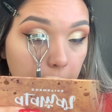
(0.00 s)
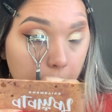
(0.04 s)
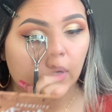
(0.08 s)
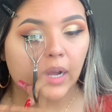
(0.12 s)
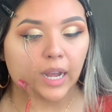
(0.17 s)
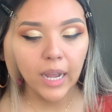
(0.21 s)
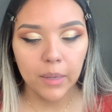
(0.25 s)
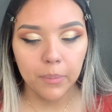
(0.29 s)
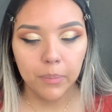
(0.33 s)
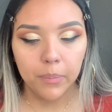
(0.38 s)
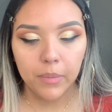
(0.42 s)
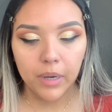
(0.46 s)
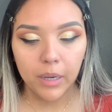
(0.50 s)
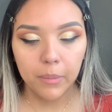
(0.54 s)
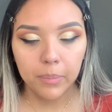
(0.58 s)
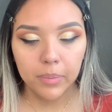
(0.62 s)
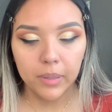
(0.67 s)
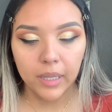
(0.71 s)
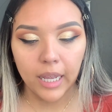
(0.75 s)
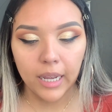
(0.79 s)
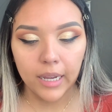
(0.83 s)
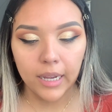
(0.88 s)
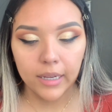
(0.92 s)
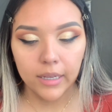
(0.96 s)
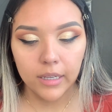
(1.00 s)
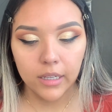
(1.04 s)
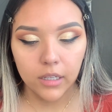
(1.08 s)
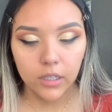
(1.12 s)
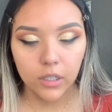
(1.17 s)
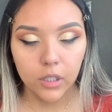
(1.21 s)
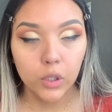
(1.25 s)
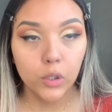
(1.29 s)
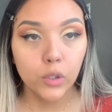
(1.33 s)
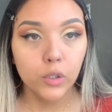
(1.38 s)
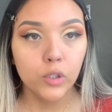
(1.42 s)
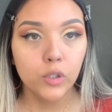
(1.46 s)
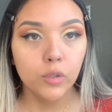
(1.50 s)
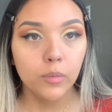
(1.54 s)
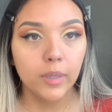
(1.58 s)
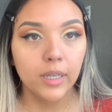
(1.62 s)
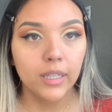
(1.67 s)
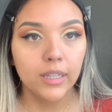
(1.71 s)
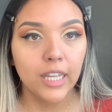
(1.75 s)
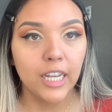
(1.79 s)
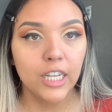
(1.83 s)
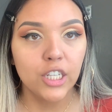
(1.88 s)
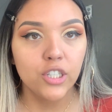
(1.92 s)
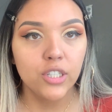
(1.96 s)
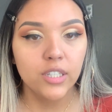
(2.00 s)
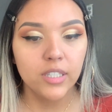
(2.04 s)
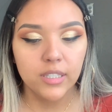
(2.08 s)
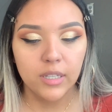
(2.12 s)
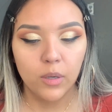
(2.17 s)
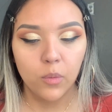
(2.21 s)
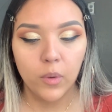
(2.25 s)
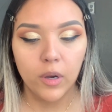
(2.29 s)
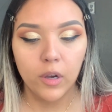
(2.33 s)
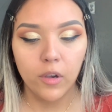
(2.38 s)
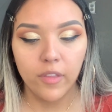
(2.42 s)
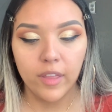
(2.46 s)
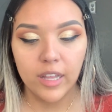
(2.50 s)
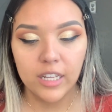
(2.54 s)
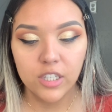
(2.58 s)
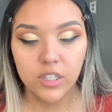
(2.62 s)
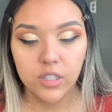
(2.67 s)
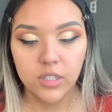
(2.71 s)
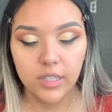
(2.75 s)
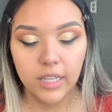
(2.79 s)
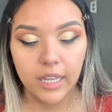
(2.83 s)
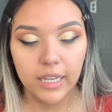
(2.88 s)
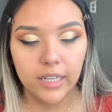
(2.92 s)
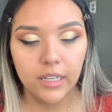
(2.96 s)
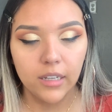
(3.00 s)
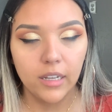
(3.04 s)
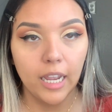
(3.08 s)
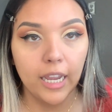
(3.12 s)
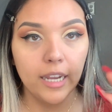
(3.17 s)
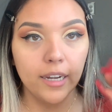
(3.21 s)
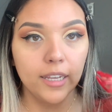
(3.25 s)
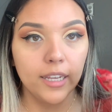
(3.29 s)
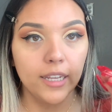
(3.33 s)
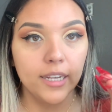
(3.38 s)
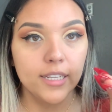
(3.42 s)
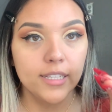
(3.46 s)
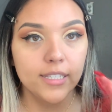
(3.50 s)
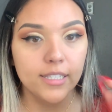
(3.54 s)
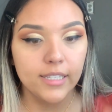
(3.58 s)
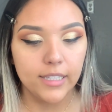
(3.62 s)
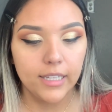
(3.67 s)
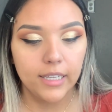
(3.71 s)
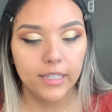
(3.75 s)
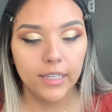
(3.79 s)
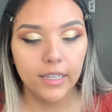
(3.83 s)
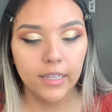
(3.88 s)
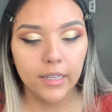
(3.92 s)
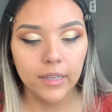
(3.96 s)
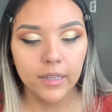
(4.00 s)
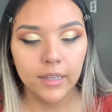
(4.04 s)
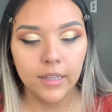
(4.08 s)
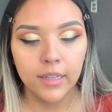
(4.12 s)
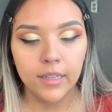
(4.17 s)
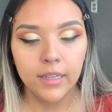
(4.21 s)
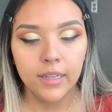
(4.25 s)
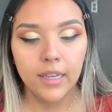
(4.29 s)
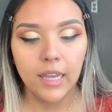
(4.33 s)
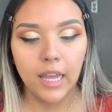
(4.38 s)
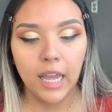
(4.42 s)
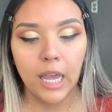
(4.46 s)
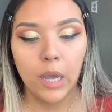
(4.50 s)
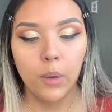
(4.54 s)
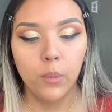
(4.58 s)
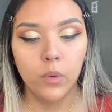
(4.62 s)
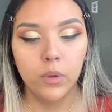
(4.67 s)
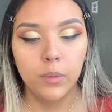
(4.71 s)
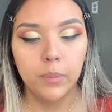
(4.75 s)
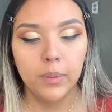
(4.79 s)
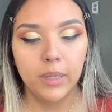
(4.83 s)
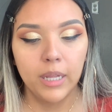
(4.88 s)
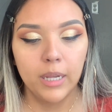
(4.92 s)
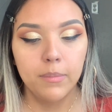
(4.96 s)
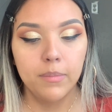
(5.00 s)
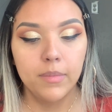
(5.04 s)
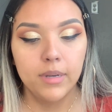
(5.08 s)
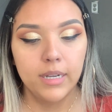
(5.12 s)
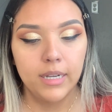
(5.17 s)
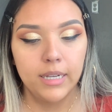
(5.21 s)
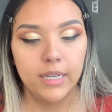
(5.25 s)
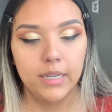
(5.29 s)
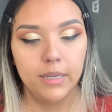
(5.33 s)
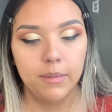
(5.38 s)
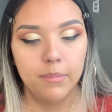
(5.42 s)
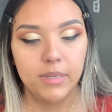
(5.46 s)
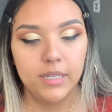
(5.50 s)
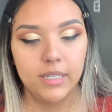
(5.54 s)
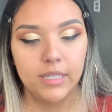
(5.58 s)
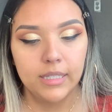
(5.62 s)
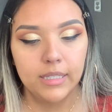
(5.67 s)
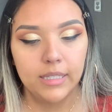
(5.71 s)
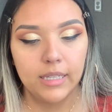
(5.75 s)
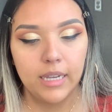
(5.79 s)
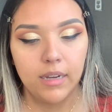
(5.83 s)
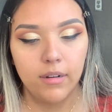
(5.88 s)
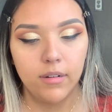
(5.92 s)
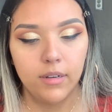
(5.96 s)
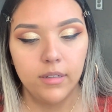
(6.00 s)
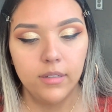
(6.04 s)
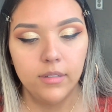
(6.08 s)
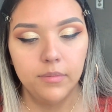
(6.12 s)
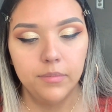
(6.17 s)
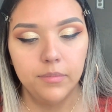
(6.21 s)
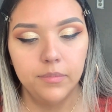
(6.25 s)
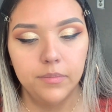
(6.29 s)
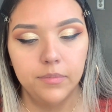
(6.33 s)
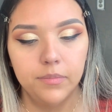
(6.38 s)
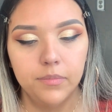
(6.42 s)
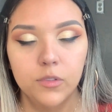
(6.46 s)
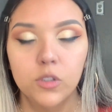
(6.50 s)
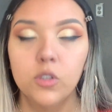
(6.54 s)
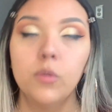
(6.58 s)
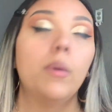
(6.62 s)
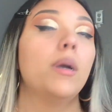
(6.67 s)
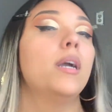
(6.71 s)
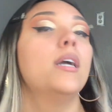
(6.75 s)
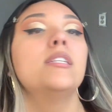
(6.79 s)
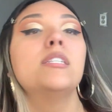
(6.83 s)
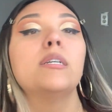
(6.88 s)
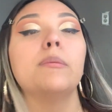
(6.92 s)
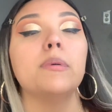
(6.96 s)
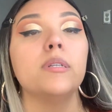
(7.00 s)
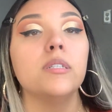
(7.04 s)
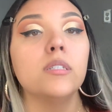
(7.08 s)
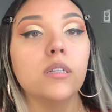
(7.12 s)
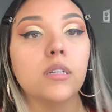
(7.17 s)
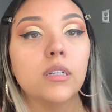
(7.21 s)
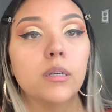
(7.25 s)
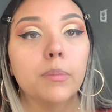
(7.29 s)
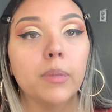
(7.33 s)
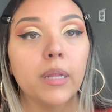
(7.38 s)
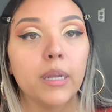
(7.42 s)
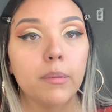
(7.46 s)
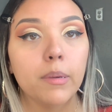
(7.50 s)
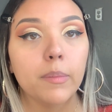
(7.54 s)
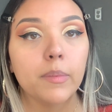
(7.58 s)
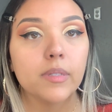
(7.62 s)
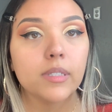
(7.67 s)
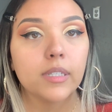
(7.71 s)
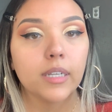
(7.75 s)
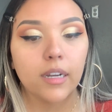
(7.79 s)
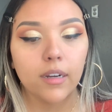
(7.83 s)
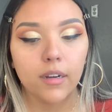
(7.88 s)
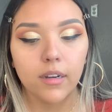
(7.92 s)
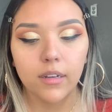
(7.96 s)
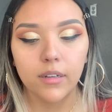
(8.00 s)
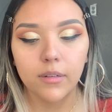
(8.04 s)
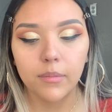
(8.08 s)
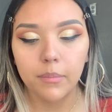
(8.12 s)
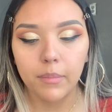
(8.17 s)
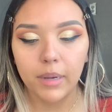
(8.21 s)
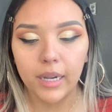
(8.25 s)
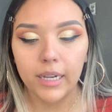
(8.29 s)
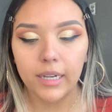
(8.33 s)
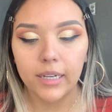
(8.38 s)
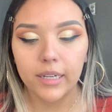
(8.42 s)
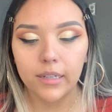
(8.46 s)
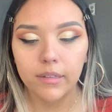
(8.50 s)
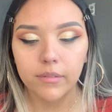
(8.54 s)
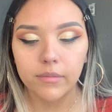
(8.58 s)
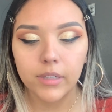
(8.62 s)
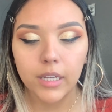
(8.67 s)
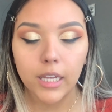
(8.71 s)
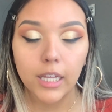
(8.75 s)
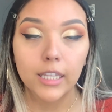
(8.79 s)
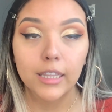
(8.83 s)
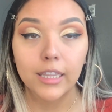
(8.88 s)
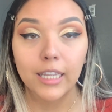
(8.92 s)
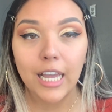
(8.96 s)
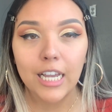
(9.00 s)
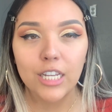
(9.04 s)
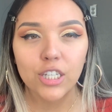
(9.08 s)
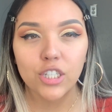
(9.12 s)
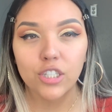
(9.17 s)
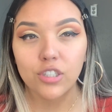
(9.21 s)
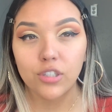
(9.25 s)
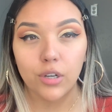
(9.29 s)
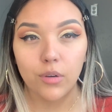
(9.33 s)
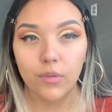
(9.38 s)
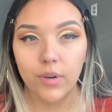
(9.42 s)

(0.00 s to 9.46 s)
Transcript: I apply glue to my lashes, and while that's like kind of getting sticky, I will apply my mascara. So by the time I'm done applying my mascara, my lashes are